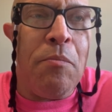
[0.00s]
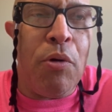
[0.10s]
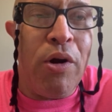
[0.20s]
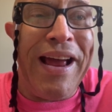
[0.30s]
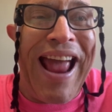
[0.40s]

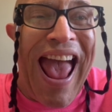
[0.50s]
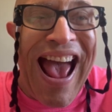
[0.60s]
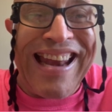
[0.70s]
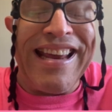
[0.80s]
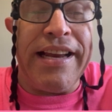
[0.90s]
put
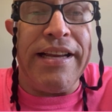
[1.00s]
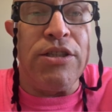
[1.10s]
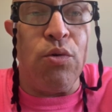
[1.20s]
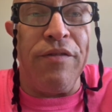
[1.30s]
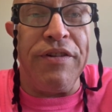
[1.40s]
added
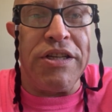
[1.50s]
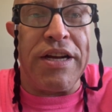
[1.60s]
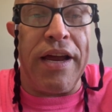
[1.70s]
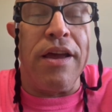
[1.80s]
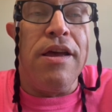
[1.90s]
into a fish
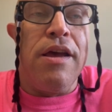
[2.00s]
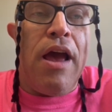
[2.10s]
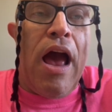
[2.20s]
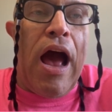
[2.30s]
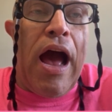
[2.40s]
tank.
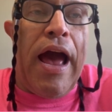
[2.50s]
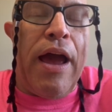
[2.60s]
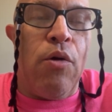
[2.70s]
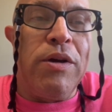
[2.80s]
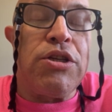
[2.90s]
I
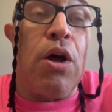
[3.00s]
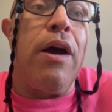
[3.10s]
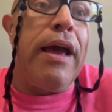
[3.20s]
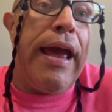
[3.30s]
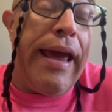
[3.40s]
always
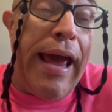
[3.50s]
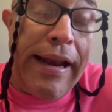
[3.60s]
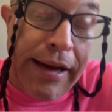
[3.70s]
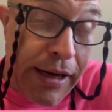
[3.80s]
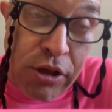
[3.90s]
thought, and,
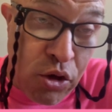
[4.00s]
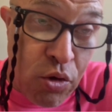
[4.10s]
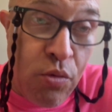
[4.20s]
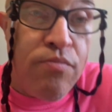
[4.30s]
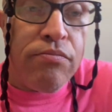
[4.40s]
and it is
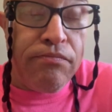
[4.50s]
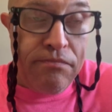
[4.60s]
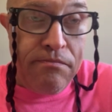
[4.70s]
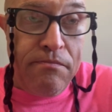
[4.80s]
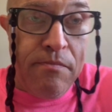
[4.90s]
true,
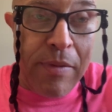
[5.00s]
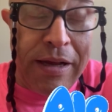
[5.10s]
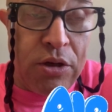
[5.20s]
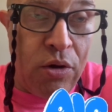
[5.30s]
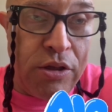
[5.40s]

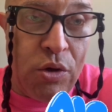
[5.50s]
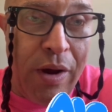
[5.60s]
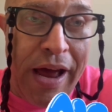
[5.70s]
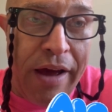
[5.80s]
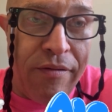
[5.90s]
as long as you
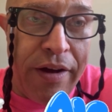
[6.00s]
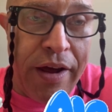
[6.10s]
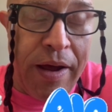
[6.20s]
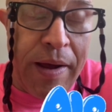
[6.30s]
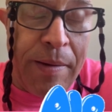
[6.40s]
have,
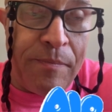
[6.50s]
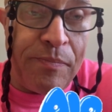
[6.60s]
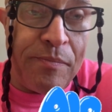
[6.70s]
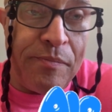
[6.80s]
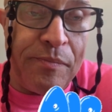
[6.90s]
um,
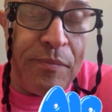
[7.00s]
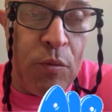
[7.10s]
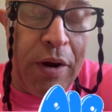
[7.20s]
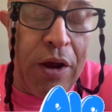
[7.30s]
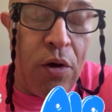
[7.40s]

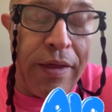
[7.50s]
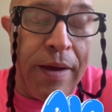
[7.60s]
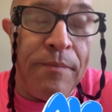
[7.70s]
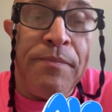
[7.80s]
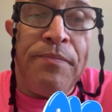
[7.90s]
what do you call
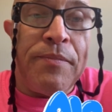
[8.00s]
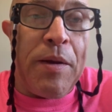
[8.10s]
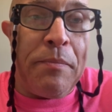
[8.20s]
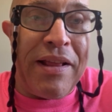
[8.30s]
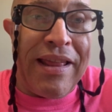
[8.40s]
that?
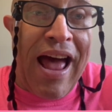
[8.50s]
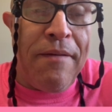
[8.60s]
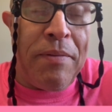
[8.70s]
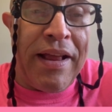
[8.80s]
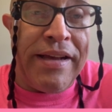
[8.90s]

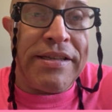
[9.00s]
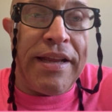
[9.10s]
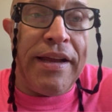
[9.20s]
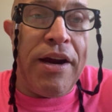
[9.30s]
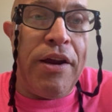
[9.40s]
live plants
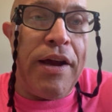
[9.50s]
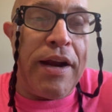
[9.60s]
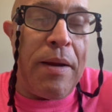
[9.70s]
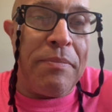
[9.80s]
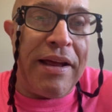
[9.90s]
in there, you're
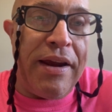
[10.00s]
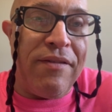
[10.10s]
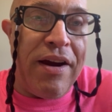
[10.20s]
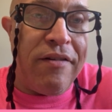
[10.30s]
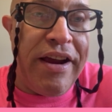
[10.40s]
going to get plenty of
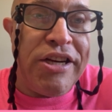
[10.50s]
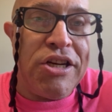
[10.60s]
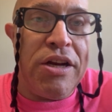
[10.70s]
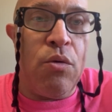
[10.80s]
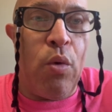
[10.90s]

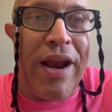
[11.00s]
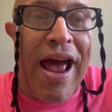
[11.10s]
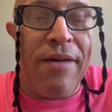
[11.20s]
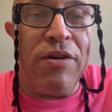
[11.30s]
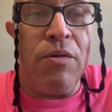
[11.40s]
aeration and what
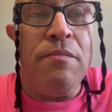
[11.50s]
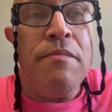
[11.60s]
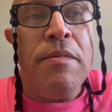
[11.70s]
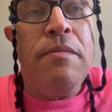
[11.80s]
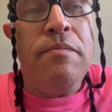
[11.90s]
have you.
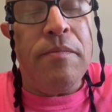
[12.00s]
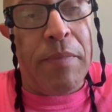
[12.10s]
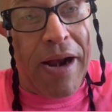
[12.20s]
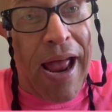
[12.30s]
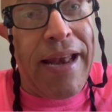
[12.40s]

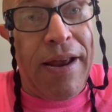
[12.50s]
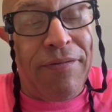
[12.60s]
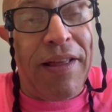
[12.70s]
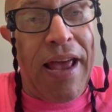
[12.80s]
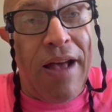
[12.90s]
But I
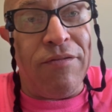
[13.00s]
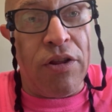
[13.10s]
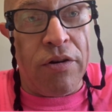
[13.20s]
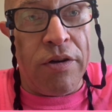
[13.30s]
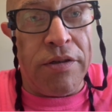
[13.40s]
definitely have
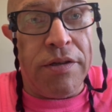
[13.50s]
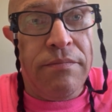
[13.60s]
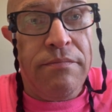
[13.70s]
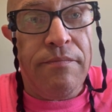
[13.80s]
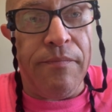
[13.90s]
learned
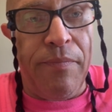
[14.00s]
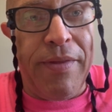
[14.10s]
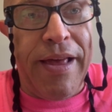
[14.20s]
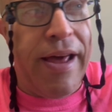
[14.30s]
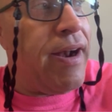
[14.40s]

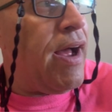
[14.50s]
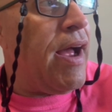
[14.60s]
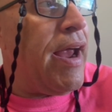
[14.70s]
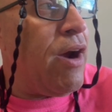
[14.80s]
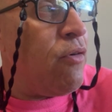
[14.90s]
that uh,
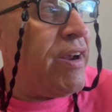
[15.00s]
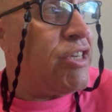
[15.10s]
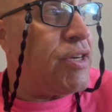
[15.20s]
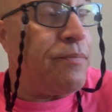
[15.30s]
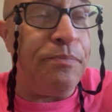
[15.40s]

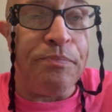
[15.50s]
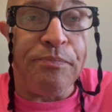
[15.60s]
aeration,